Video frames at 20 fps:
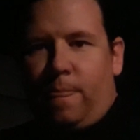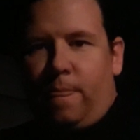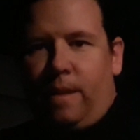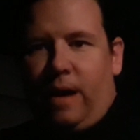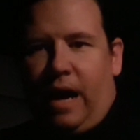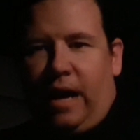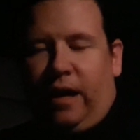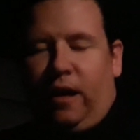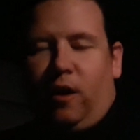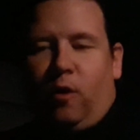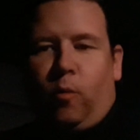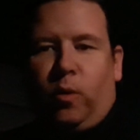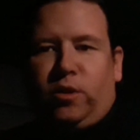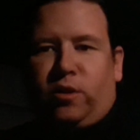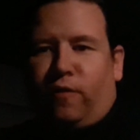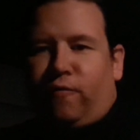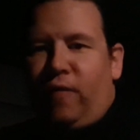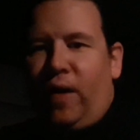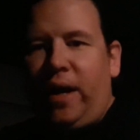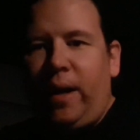I don't know what
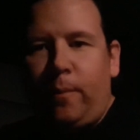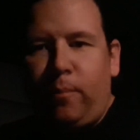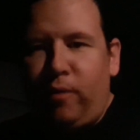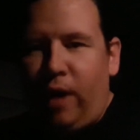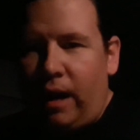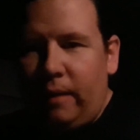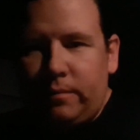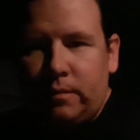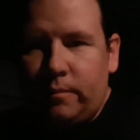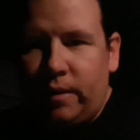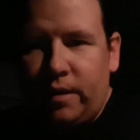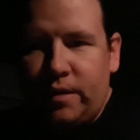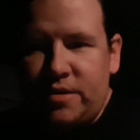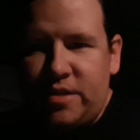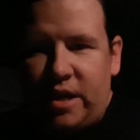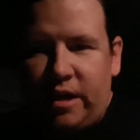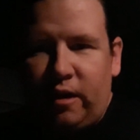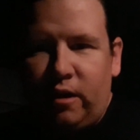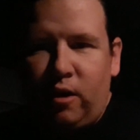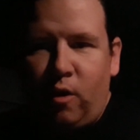the fucking problem is.
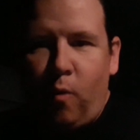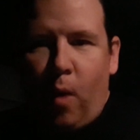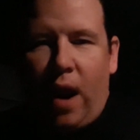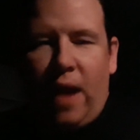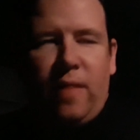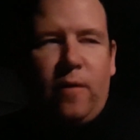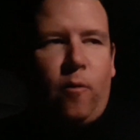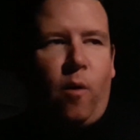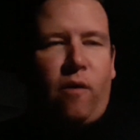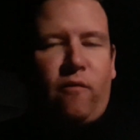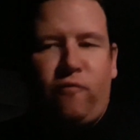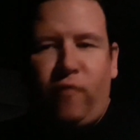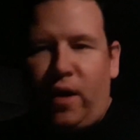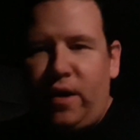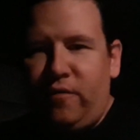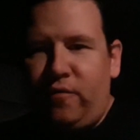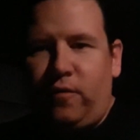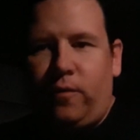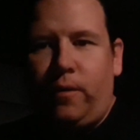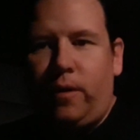I don't know why they won't
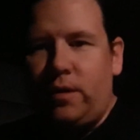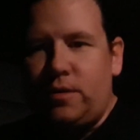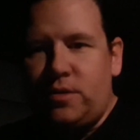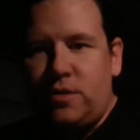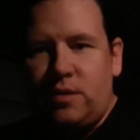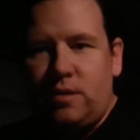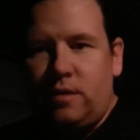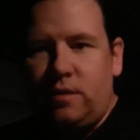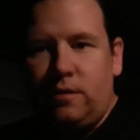fight for us.